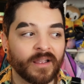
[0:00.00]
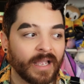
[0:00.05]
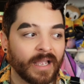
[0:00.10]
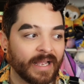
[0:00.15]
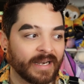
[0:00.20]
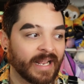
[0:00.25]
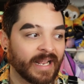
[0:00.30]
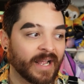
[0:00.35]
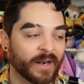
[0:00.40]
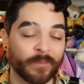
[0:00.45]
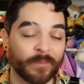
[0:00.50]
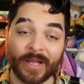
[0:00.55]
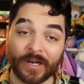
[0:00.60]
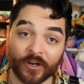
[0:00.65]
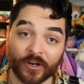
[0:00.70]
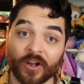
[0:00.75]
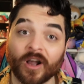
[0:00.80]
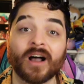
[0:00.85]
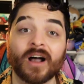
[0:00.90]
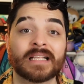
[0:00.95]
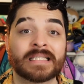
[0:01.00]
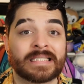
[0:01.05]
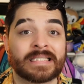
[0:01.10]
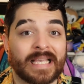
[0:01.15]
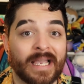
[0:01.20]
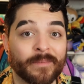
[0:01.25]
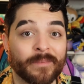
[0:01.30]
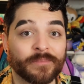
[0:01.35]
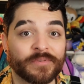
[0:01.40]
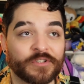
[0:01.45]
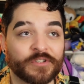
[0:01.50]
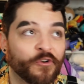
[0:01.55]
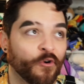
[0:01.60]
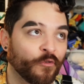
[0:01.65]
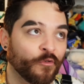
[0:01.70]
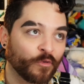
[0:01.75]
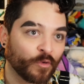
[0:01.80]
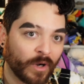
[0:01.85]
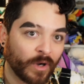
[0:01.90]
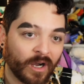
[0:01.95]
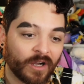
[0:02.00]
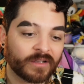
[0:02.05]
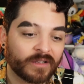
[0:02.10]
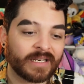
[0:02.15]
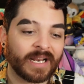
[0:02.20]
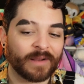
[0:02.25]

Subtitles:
and had a better concept overall and